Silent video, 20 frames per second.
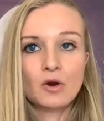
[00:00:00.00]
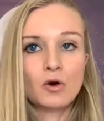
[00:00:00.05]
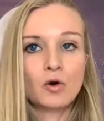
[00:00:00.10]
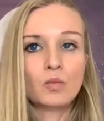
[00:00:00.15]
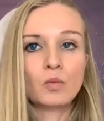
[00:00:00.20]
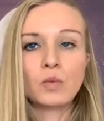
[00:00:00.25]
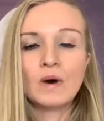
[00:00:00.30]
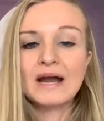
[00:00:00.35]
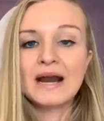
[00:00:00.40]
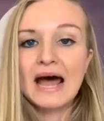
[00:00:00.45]

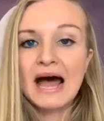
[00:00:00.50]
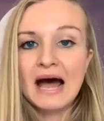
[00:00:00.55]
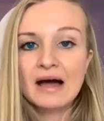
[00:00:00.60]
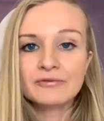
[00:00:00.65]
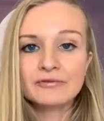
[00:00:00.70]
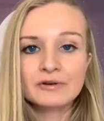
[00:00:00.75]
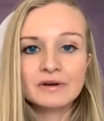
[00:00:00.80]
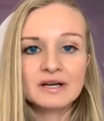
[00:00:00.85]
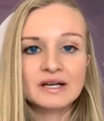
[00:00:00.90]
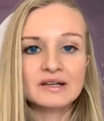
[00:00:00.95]

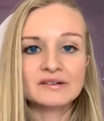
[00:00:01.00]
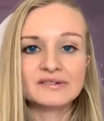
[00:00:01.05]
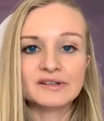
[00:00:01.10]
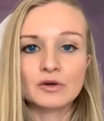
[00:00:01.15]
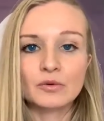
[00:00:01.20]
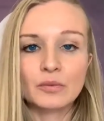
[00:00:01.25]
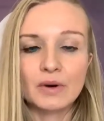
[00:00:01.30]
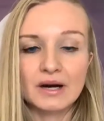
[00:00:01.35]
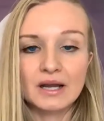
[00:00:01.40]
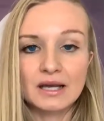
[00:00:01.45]
Whatever it is you're
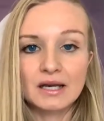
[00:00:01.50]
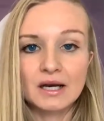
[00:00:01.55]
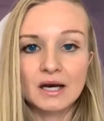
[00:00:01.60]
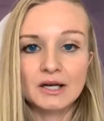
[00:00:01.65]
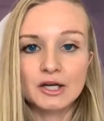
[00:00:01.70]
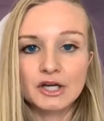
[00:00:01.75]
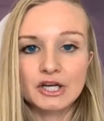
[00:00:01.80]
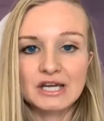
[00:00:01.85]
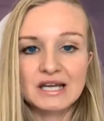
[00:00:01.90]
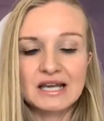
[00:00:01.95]
working on
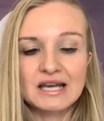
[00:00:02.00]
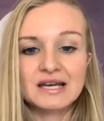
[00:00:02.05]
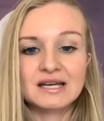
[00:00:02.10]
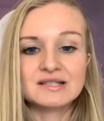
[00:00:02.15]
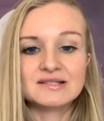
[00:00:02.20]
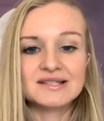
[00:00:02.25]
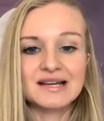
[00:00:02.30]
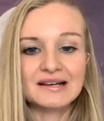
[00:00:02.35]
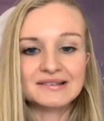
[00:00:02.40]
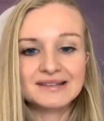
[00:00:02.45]

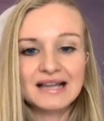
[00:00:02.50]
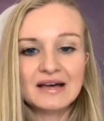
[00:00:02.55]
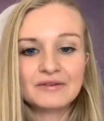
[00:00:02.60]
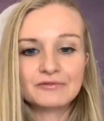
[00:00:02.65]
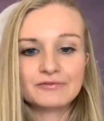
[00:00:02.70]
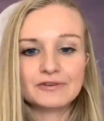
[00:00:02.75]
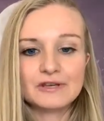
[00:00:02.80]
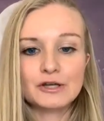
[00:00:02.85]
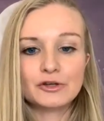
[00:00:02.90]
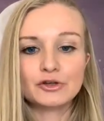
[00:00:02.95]
creating, does that
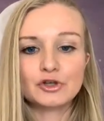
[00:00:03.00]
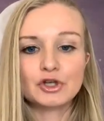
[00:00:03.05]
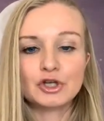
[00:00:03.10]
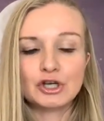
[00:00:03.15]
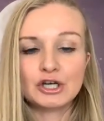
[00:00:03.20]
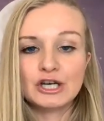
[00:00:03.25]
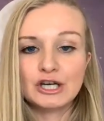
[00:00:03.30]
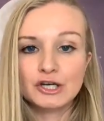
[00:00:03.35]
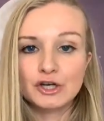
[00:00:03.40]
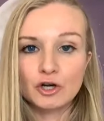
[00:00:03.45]
feel
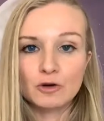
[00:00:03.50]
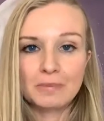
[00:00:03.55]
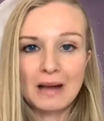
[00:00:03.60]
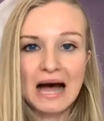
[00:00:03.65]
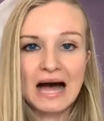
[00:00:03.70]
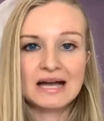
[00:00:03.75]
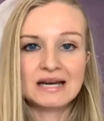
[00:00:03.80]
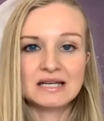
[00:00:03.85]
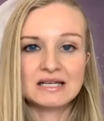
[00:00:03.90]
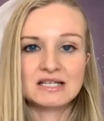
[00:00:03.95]
good in your
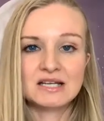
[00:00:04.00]
body?